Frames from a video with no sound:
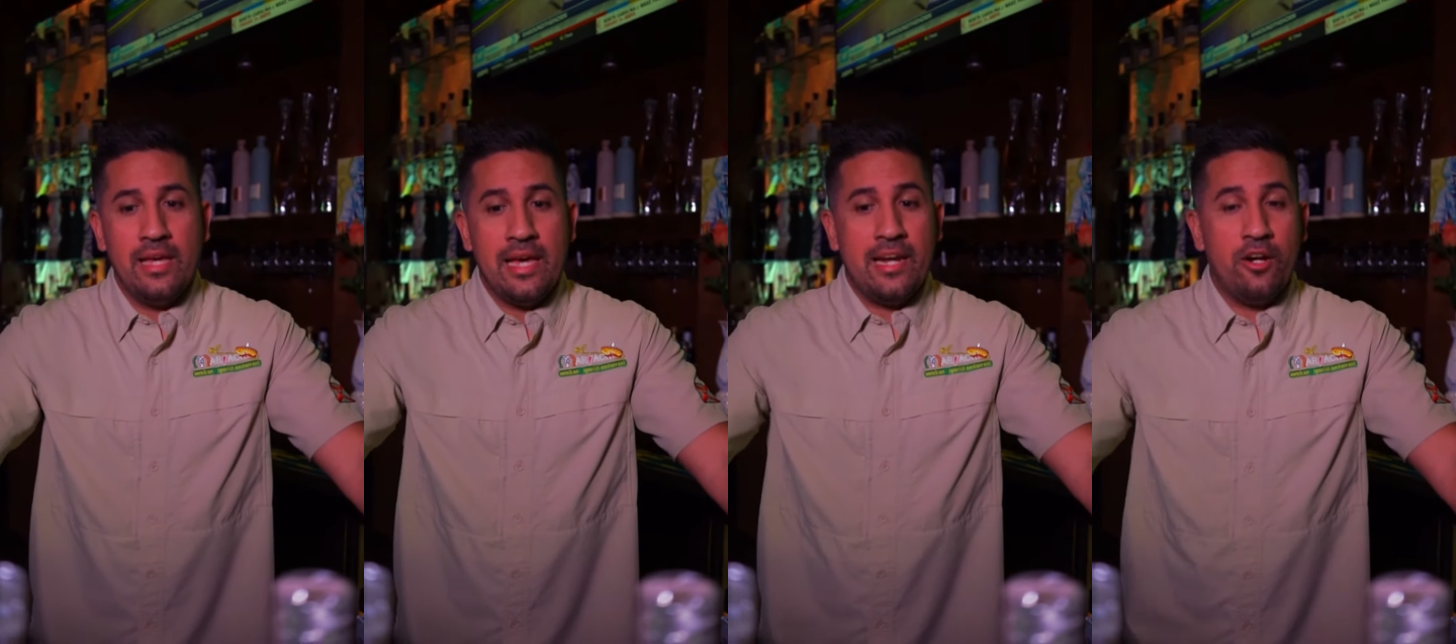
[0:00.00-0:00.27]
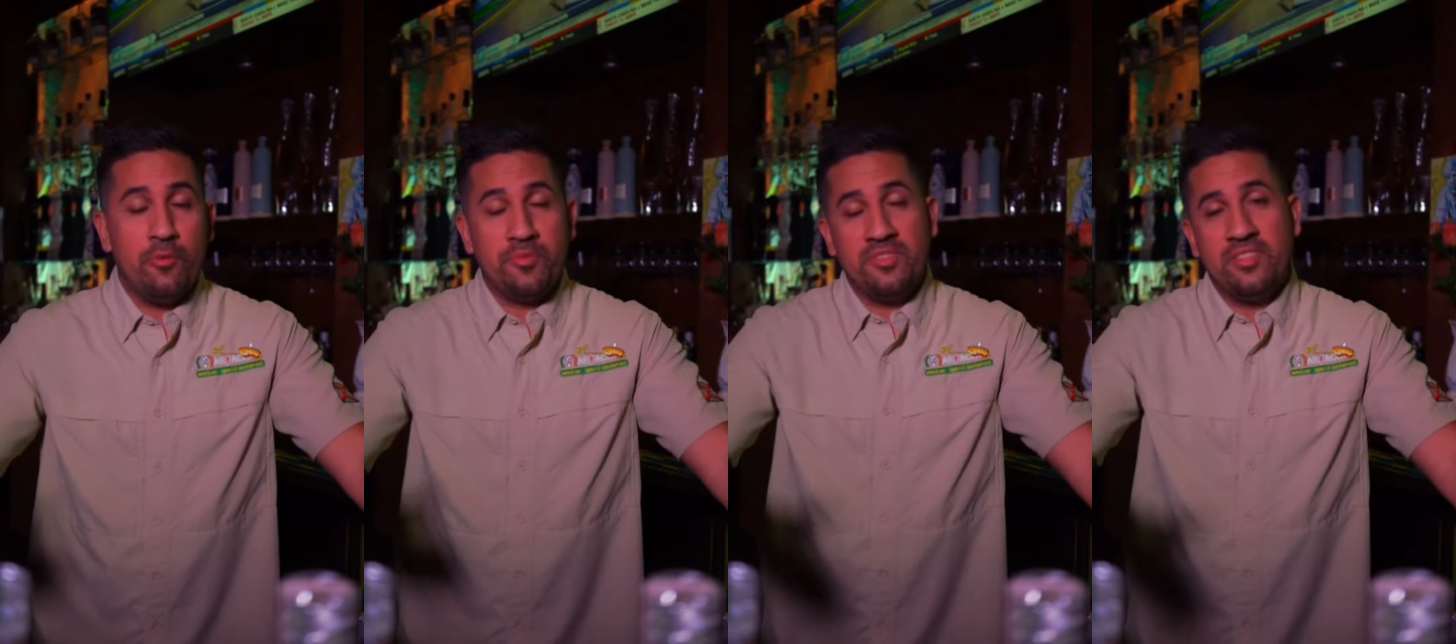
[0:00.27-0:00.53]
and
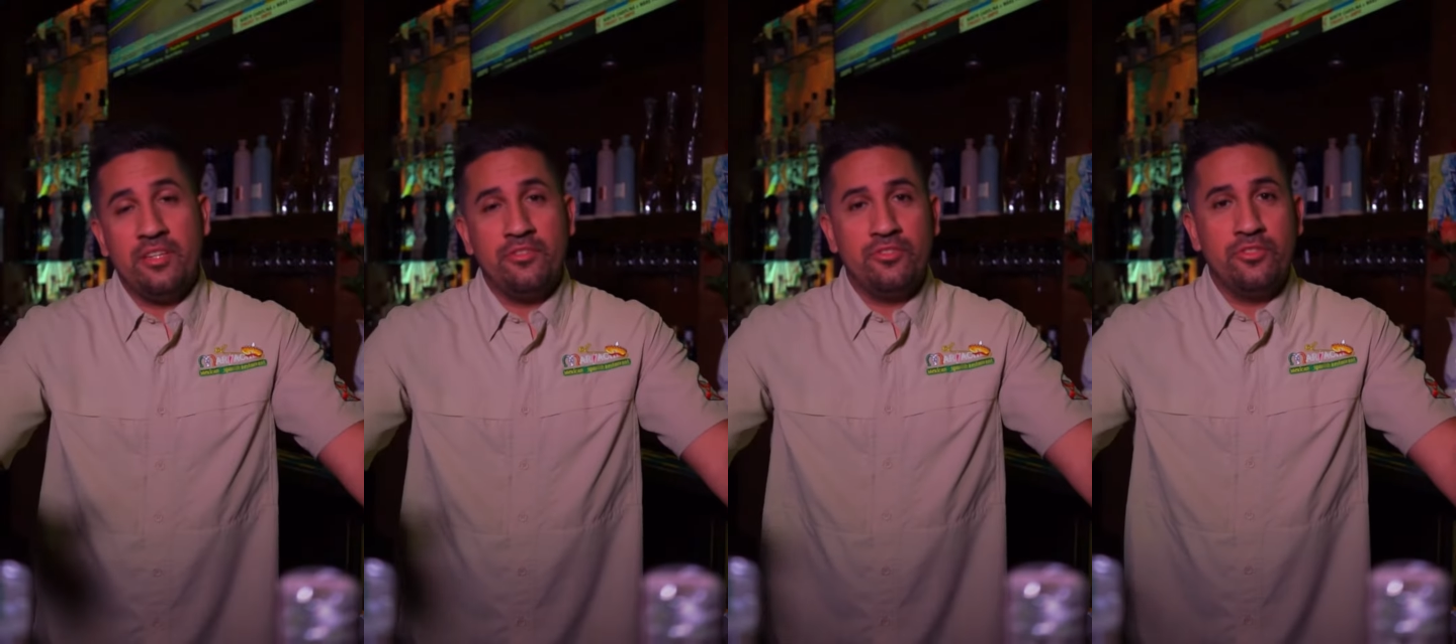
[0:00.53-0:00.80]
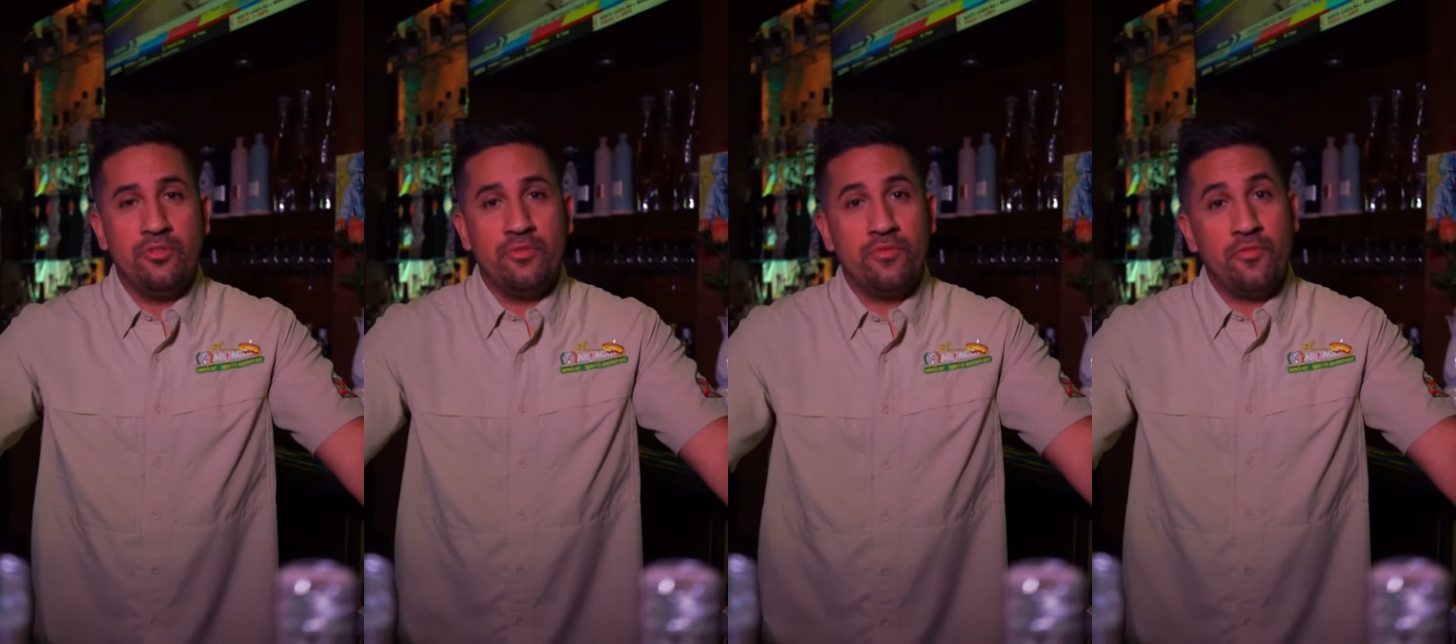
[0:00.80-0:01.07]
I hope to see you
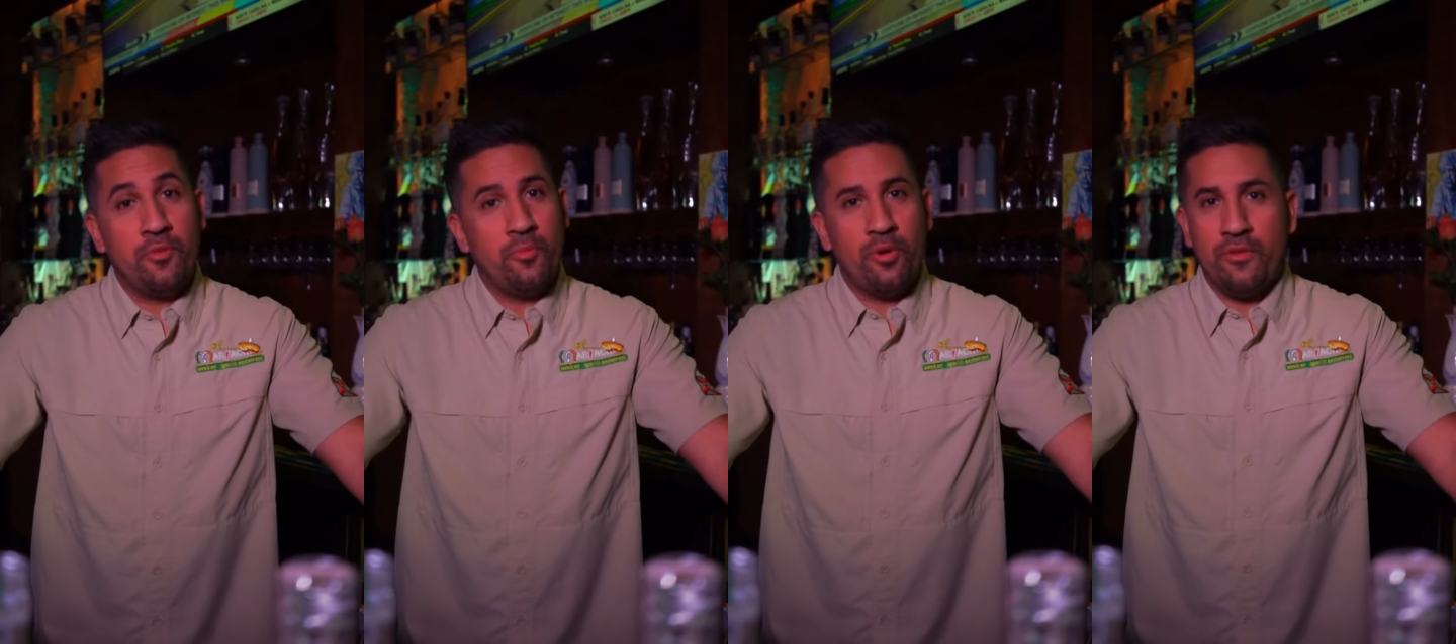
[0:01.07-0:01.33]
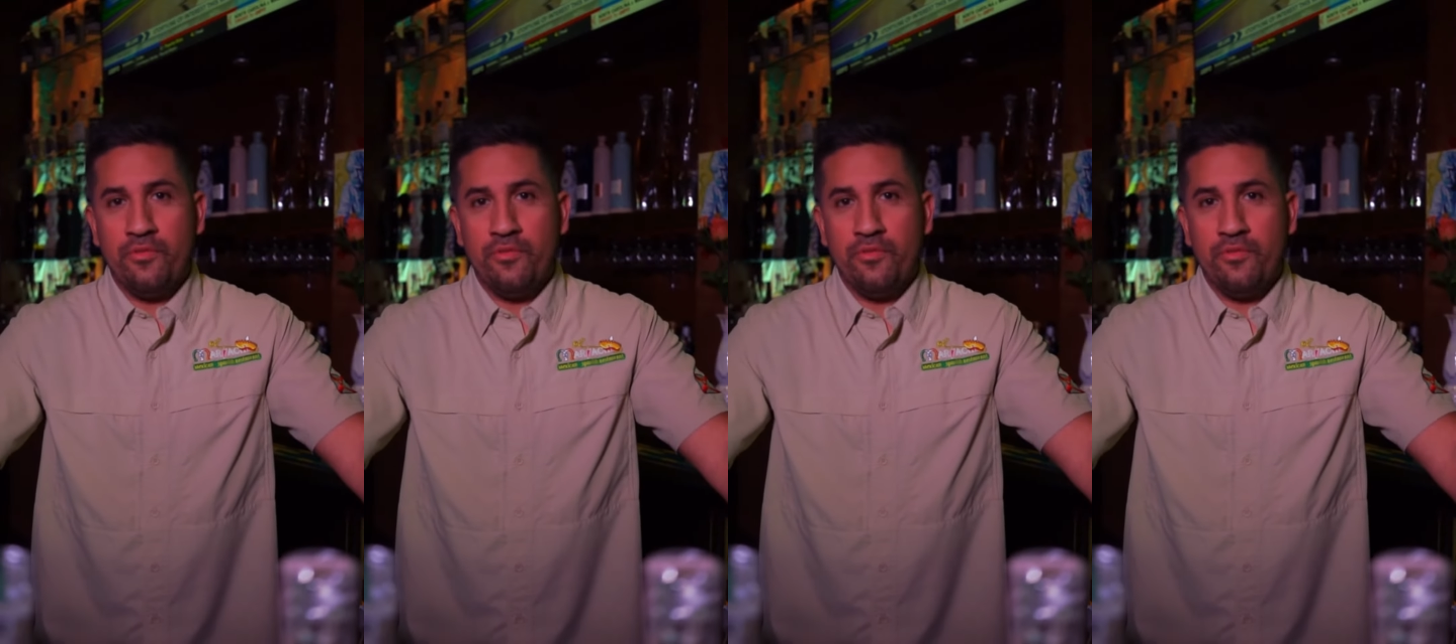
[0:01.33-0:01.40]
soon for more